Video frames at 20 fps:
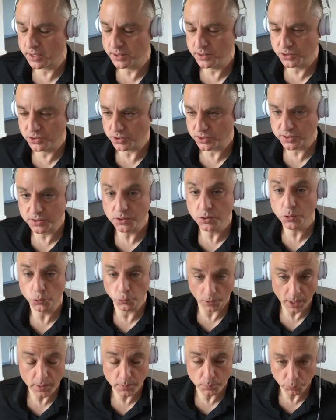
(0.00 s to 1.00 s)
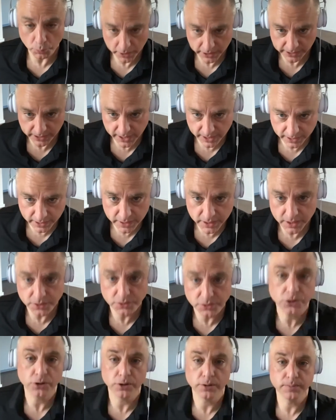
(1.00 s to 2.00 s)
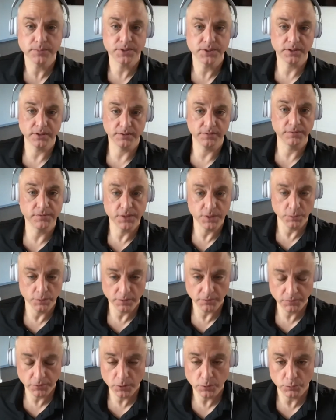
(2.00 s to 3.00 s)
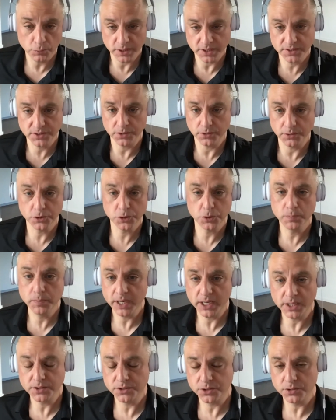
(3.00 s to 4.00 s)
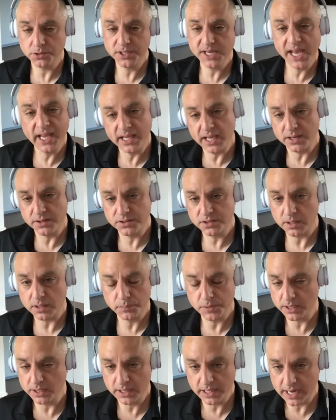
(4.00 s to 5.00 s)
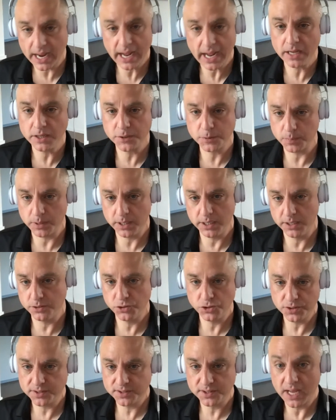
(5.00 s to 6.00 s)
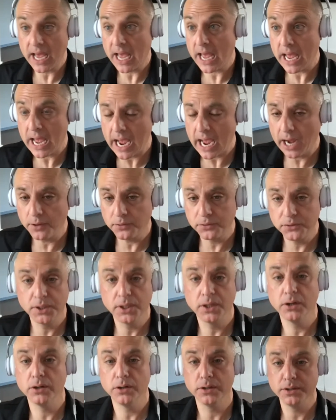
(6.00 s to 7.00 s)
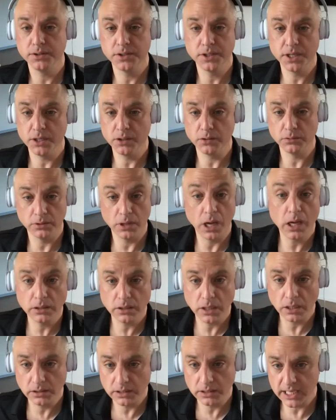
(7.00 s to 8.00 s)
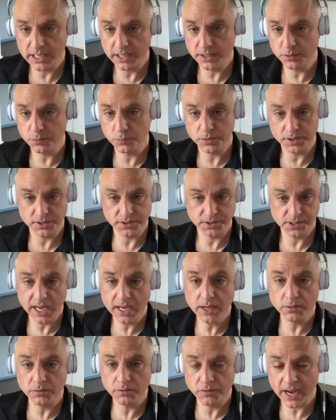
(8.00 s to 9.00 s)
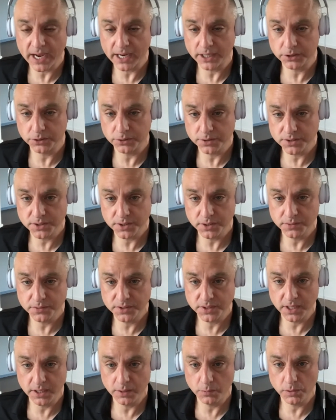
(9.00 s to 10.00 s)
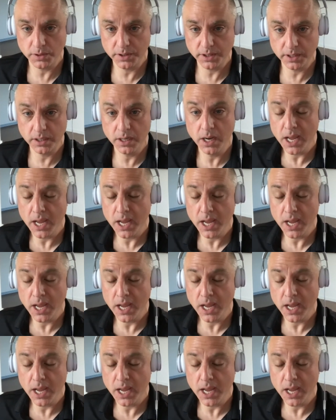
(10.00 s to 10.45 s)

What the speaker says: just groundbreaking in terms of UFO research, because you're taking something that has been just out there and, you know, la la land with this giggle factor associated with it,